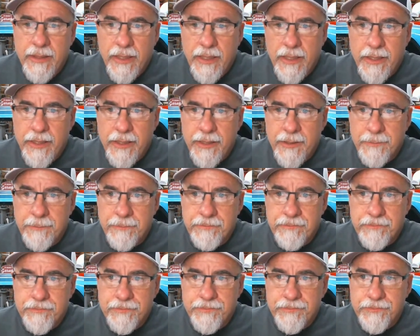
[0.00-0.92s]
I
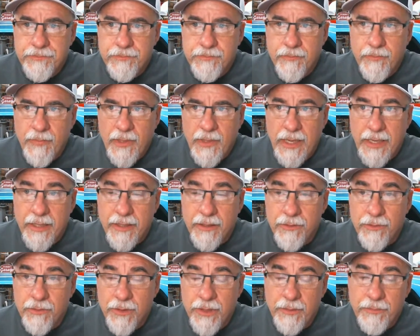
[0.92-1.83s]

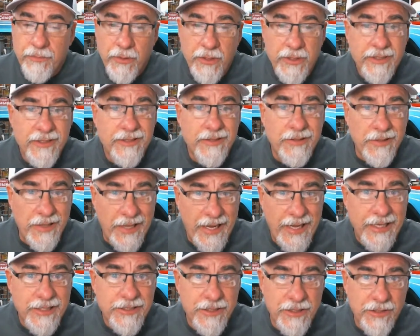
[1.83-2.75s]
could look at putting the
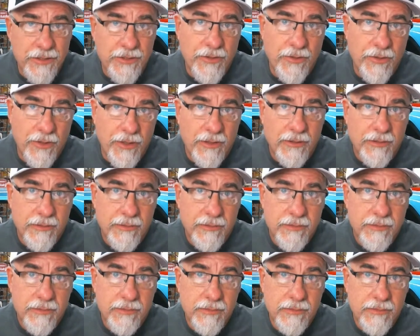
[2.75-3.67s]
glass in the car,
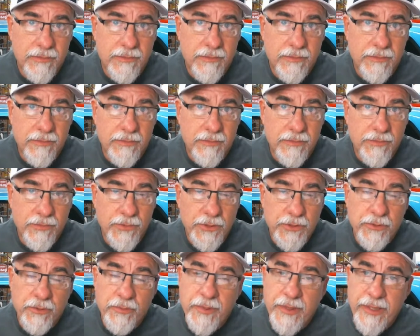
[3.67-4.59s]

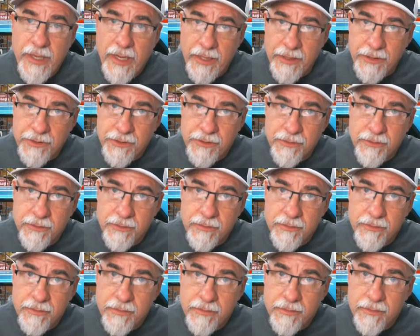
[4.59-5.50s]
which would be nice.
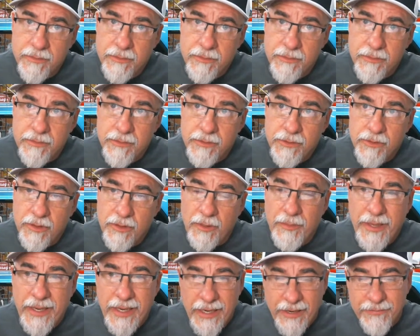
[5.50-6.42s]

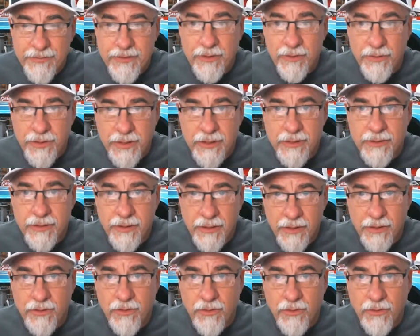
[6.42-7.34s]
So I may have to look
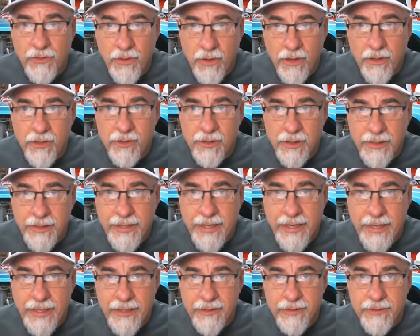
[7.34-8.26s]
a little harder at
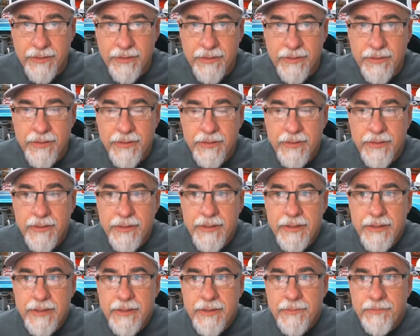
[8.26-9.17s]
that.
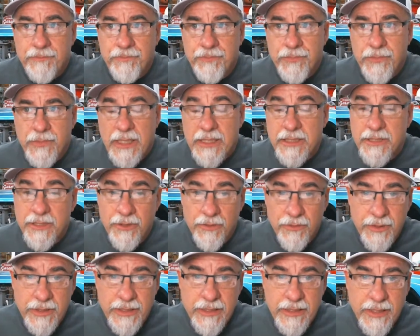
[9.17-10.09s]
I
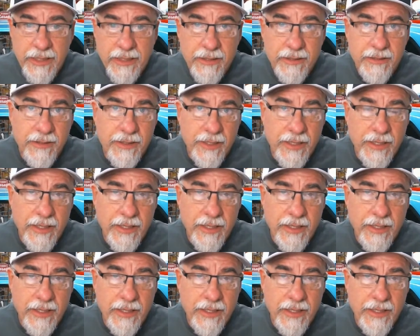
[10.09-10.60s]
still need to get